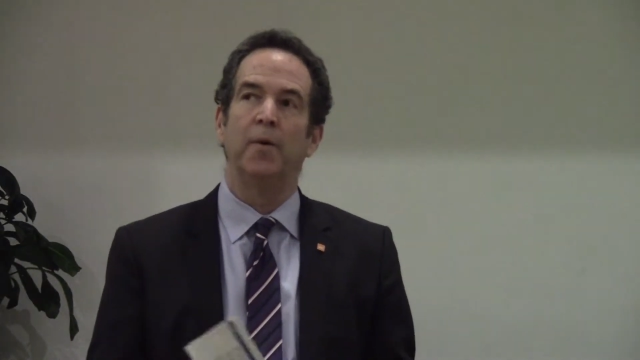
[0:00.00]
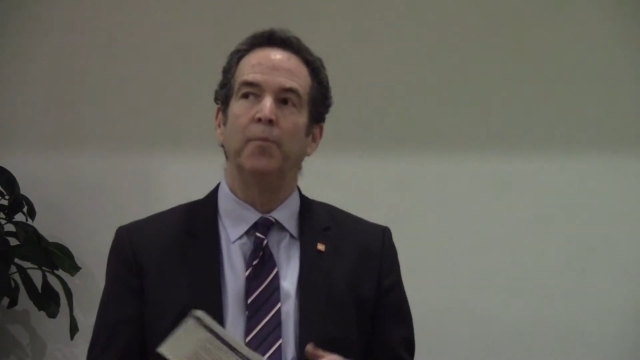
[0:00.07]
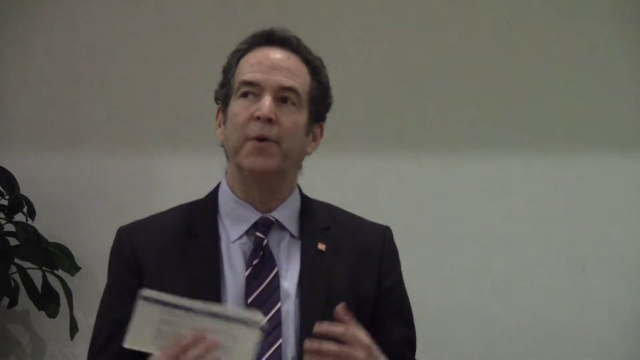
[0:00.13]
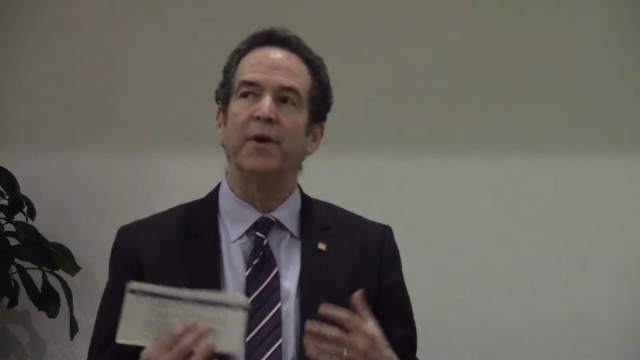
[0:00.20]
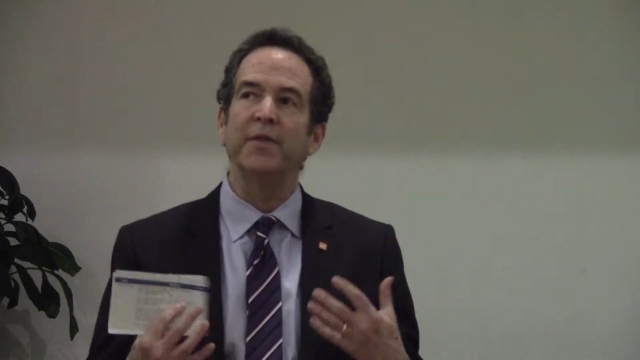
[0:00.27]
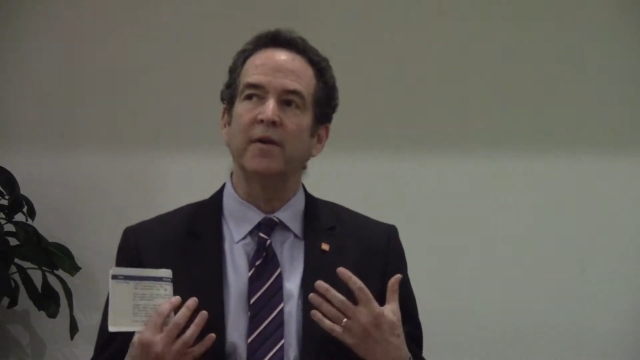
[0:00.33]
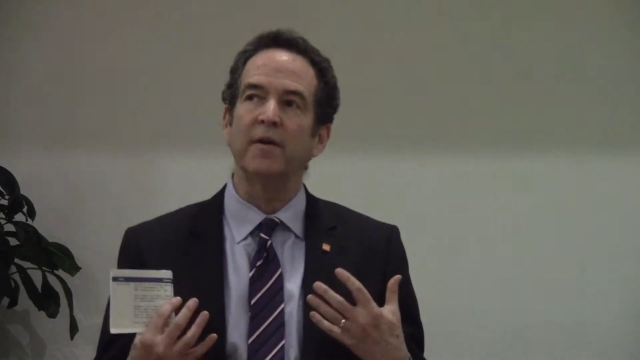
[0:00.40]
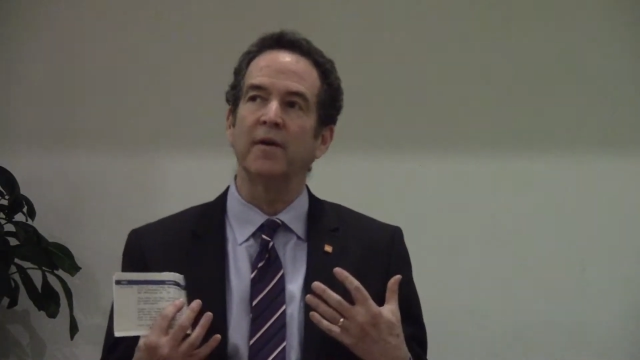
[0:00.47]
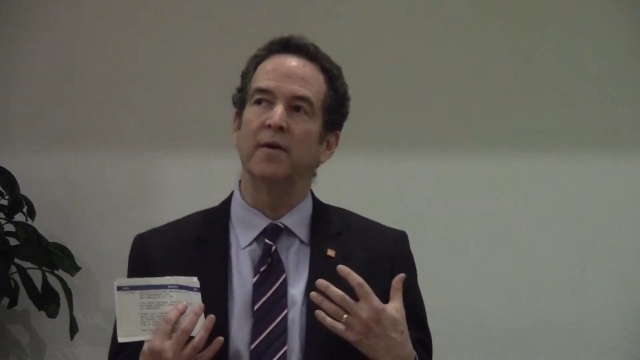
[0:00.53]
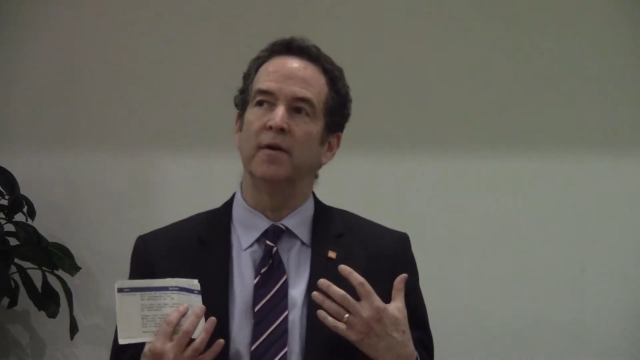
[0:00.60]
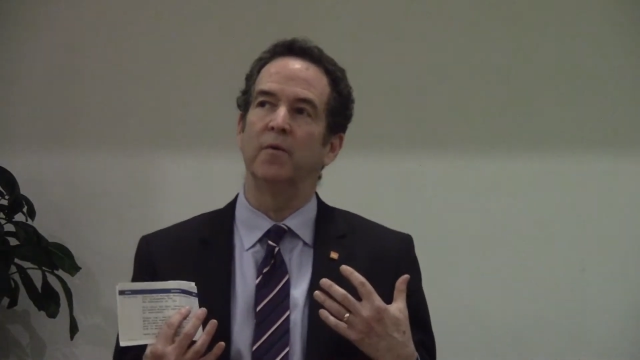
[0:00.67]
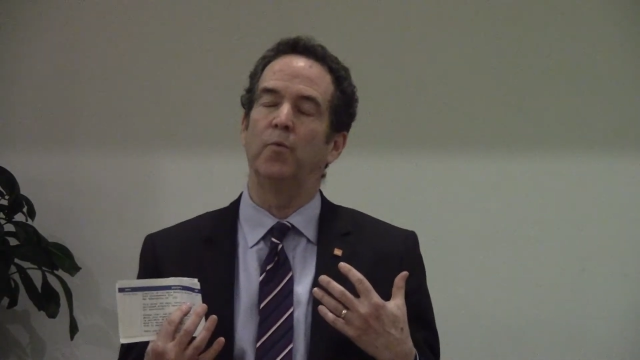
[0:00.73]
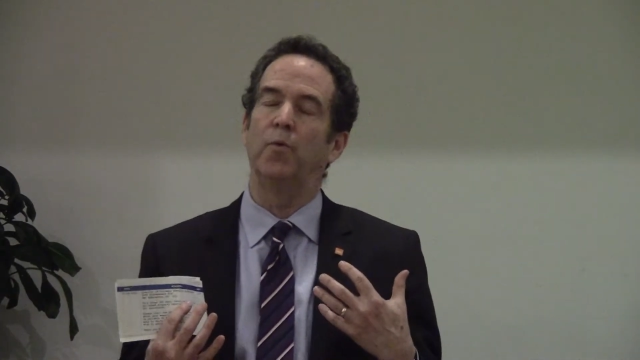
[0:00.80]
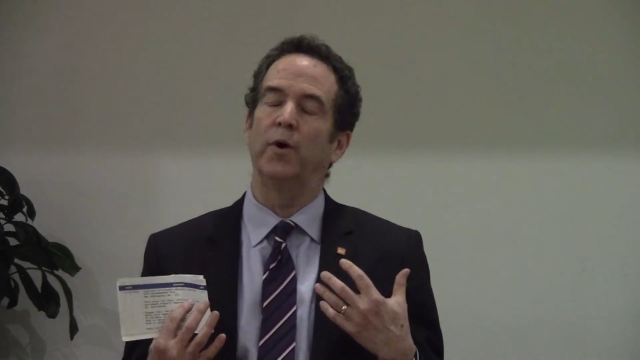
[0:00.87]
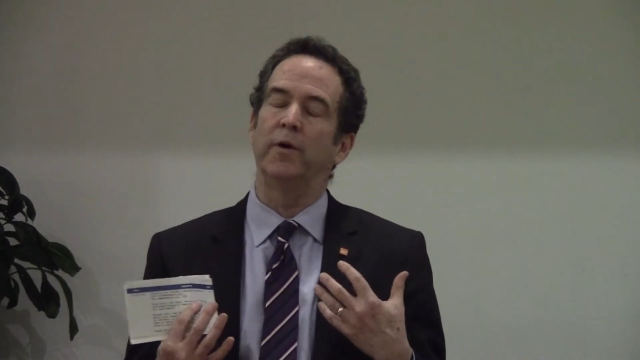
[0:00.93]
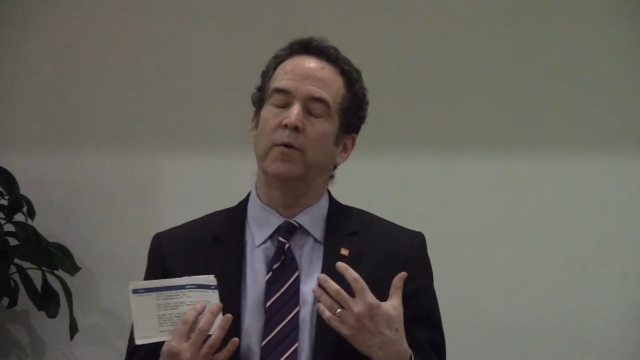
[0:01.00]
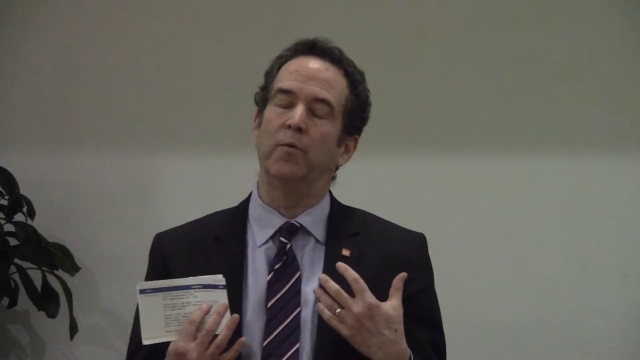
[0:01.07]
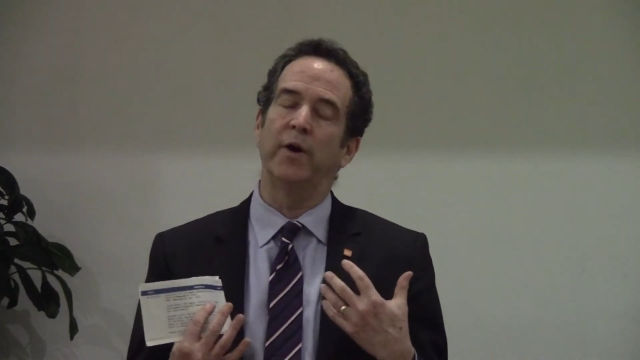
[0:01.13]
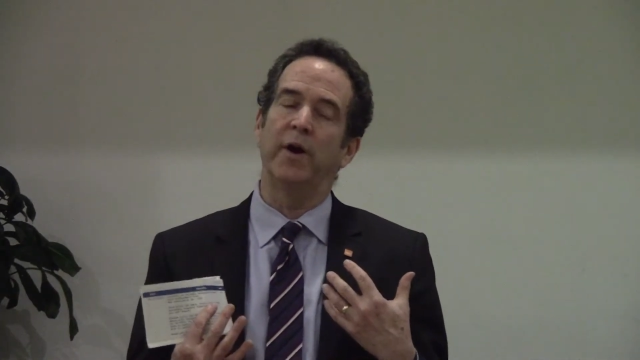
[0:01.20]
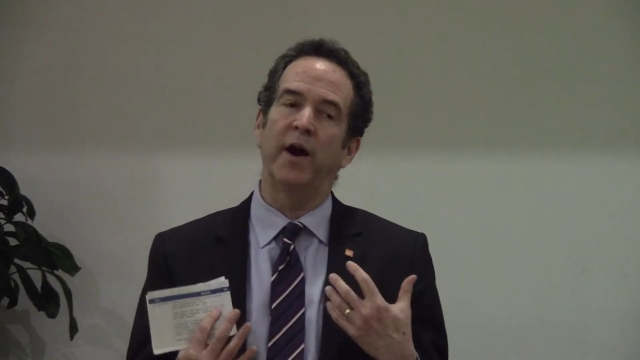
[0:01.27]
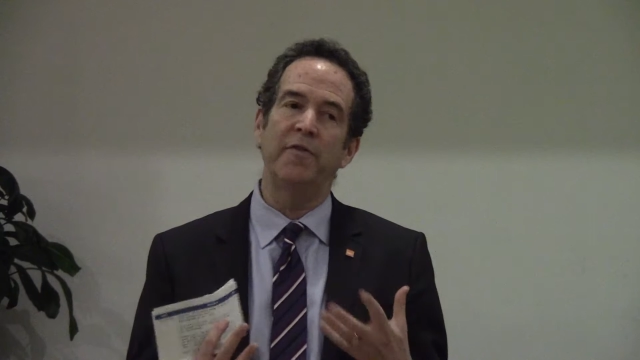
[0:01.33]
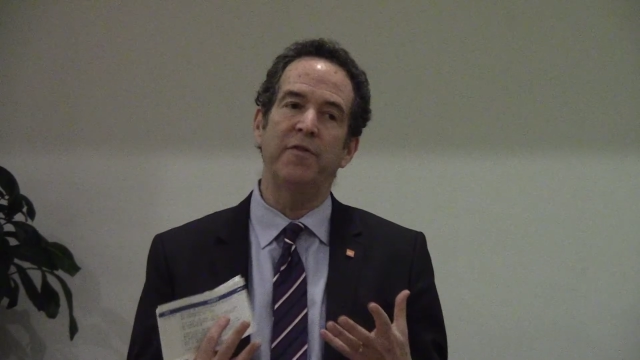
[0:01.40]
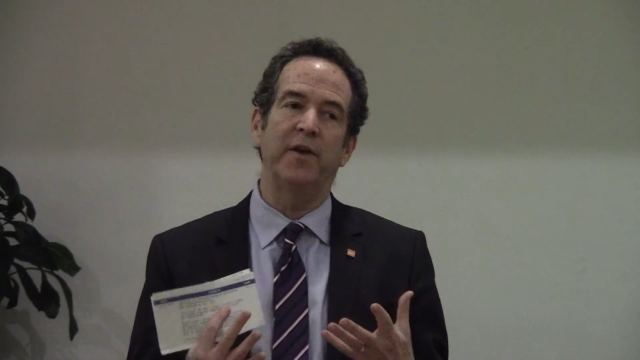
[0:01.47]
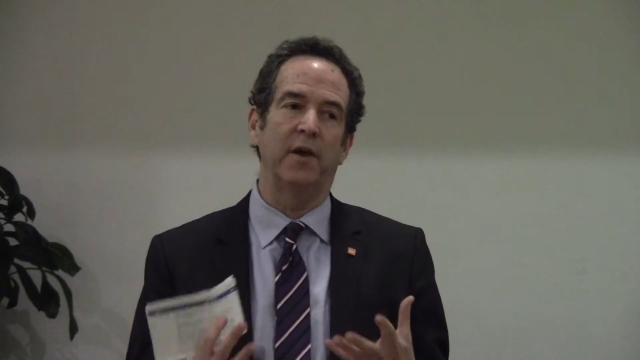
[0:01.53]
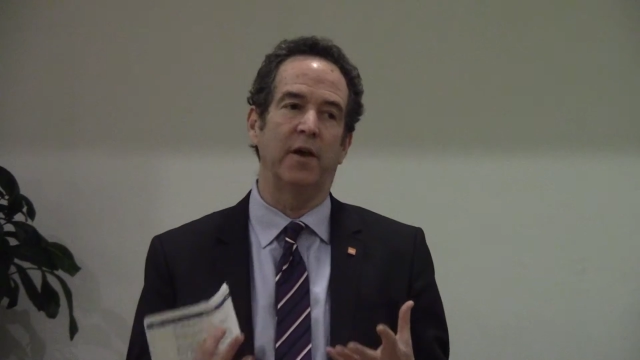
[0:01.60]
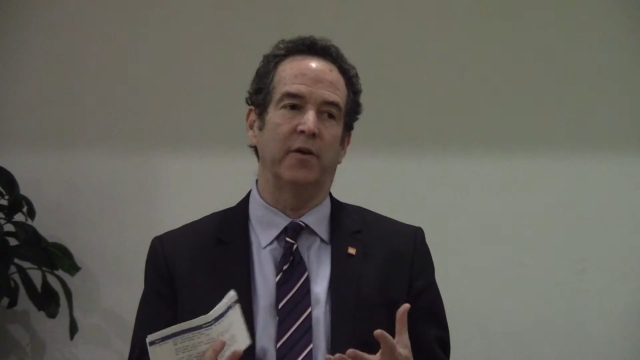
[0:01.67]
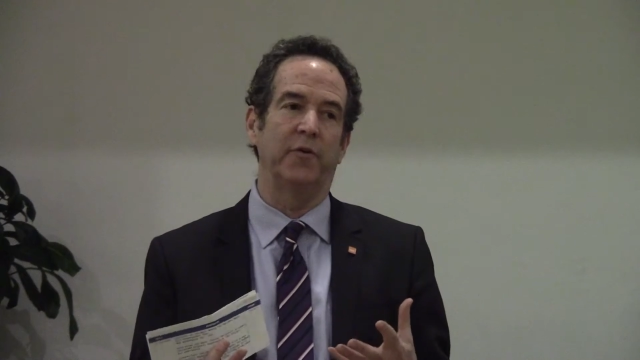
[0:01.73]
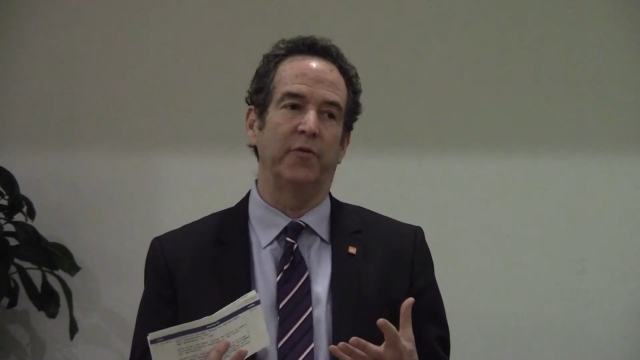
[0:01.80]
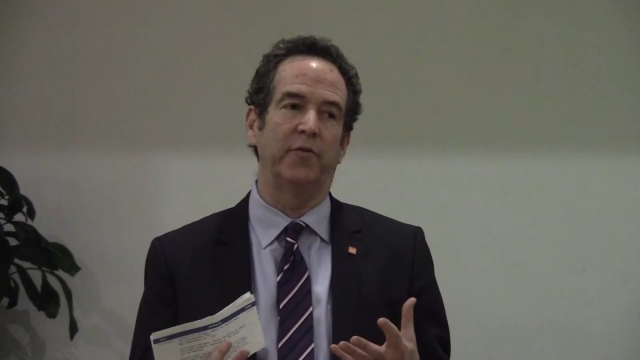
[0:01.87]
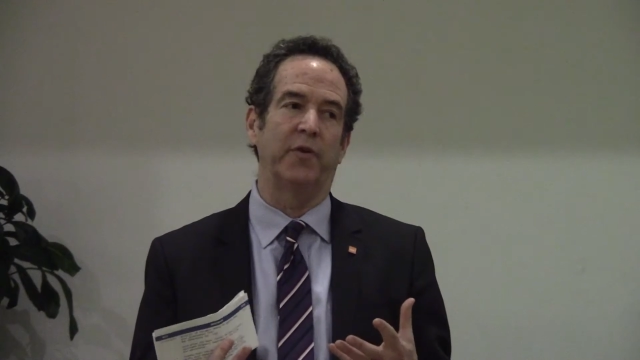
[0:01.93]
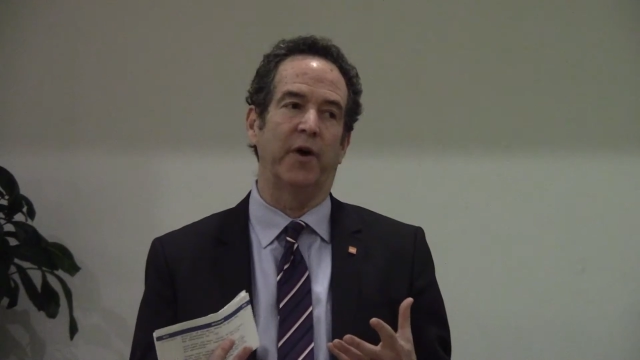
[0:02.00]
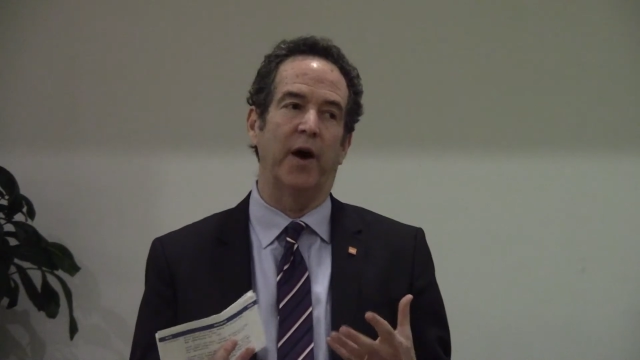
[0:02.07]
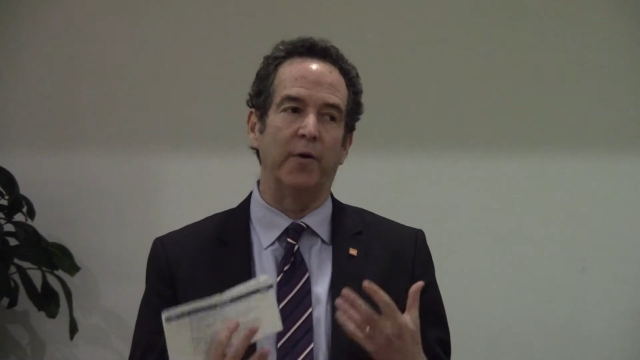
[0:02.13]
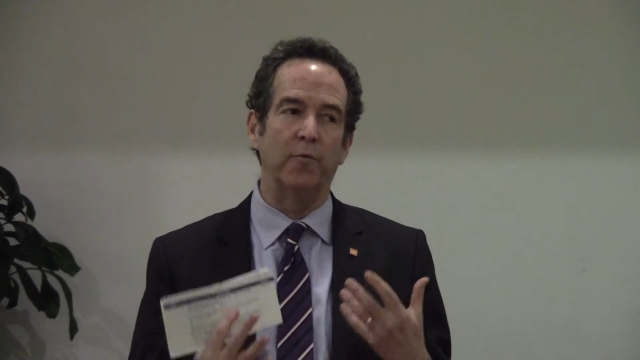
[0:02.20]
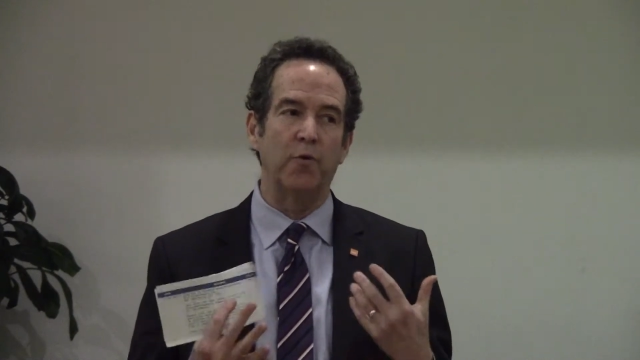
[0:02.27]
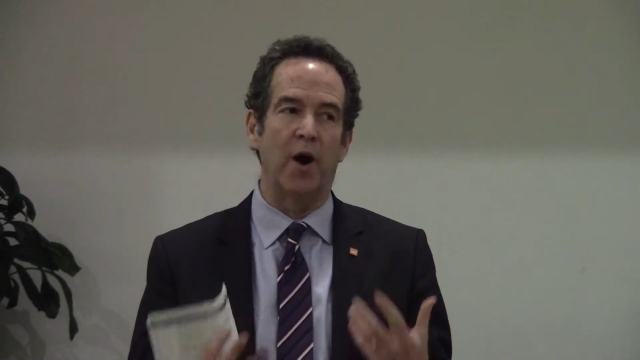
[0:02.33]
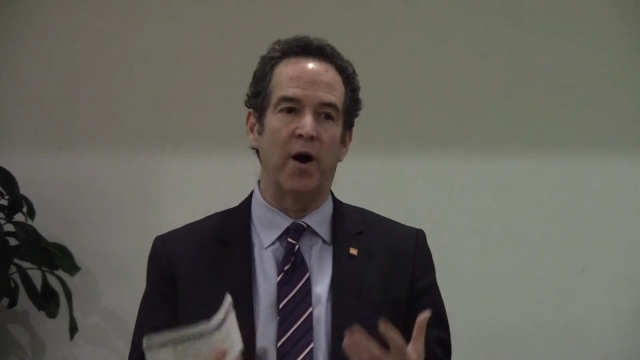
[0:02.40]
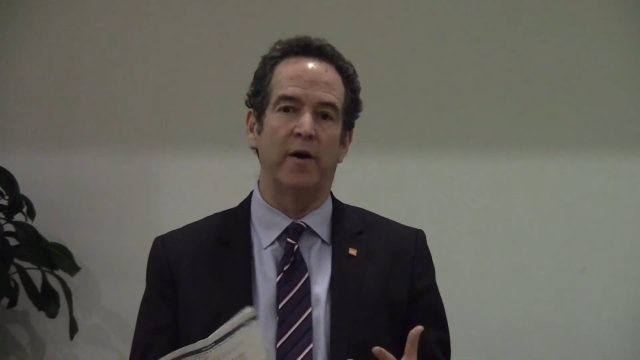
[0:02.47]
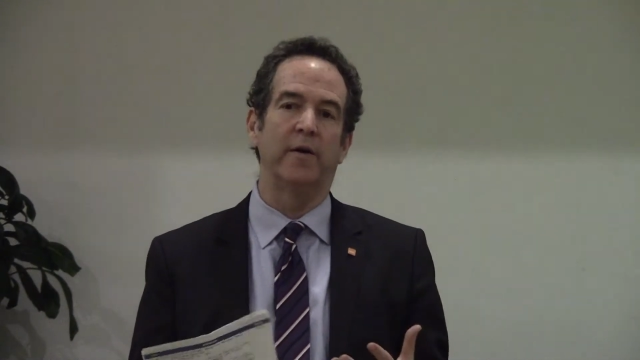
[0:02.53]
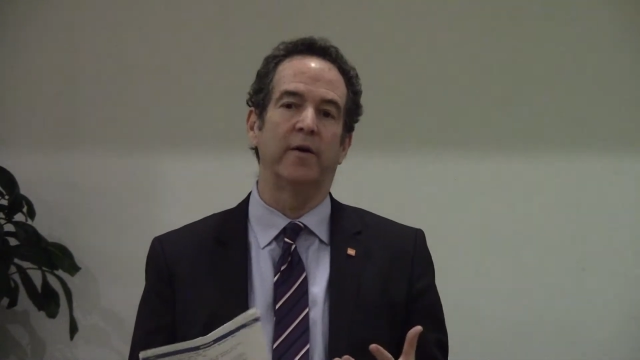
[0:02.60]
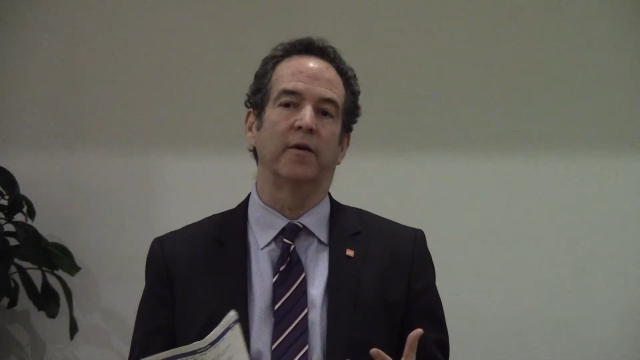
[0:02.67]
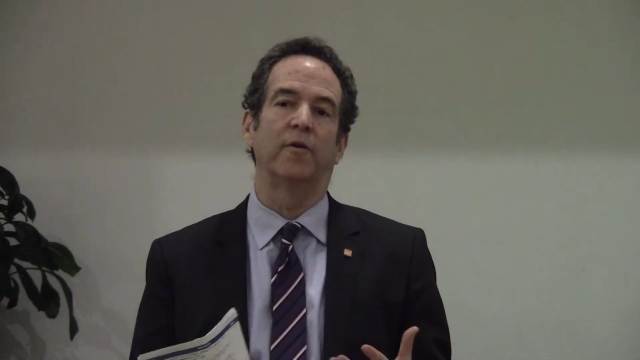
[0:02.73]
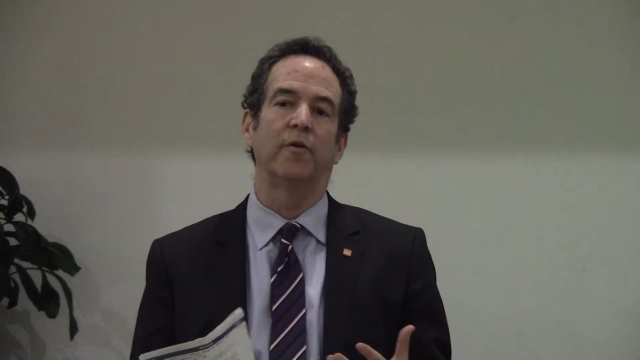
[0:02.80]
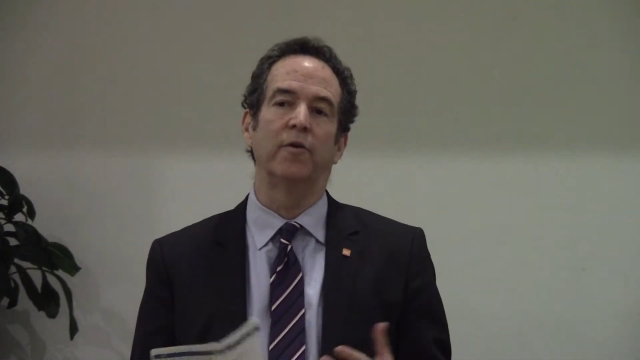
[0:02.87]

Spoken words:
But what I think is ironic,